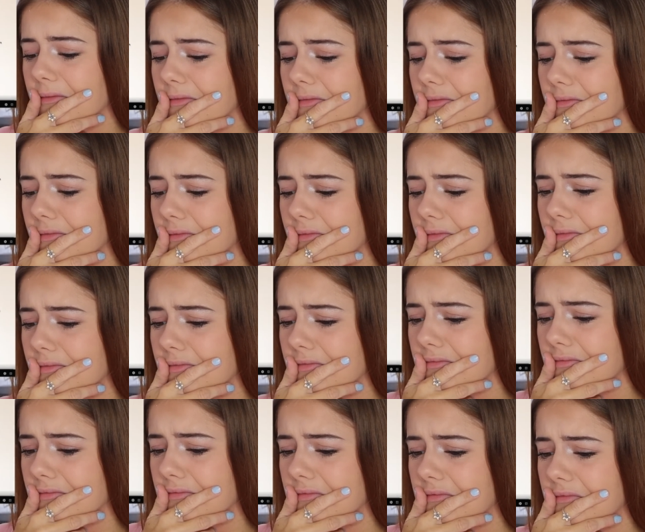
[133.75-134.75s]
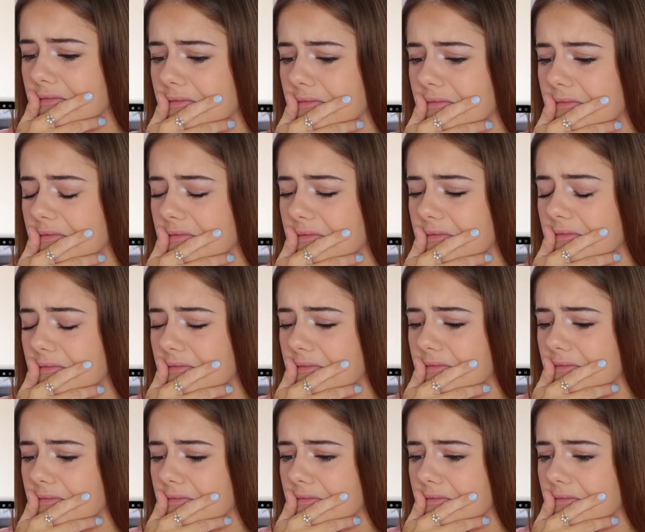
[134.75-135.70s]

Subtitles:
years old, and I'm from